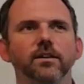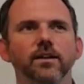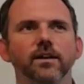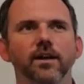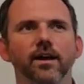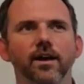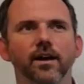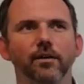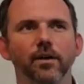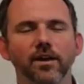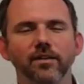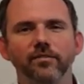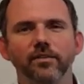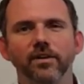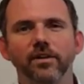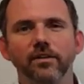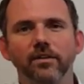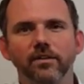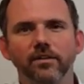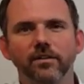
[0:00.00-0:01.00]

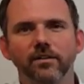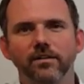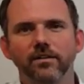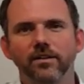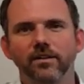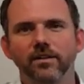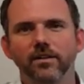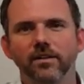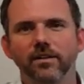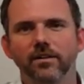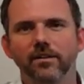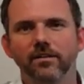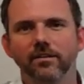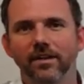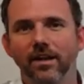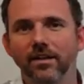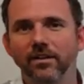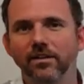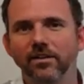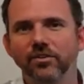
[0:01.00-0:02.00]
However,
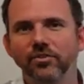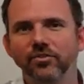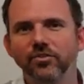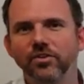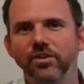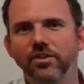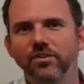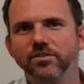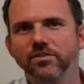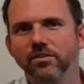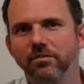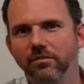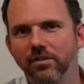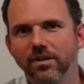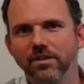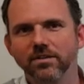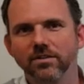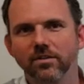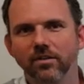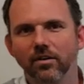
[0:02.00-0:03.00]
that introduces a
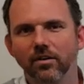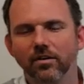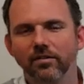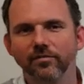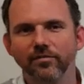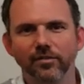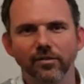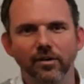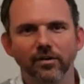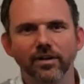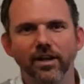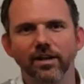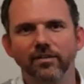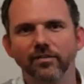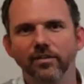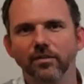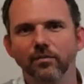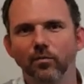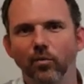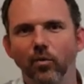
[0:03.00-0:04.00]
risk of not
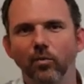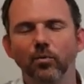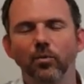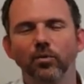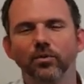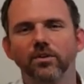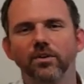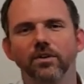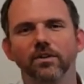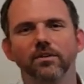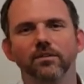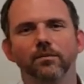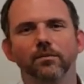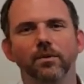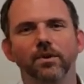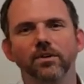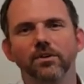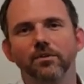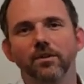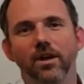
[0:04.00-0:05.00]
having warm water
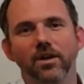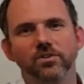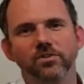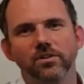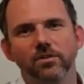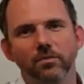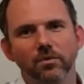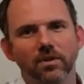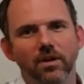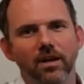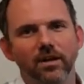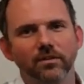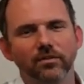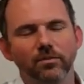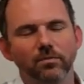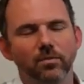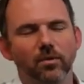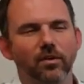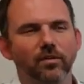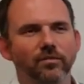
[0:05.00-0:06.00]
when you actually would like
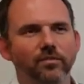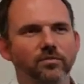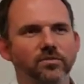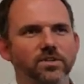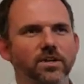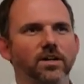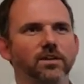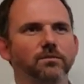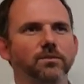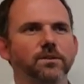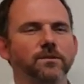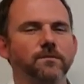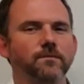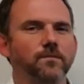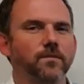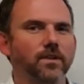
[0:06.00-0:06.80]
to bath or shower.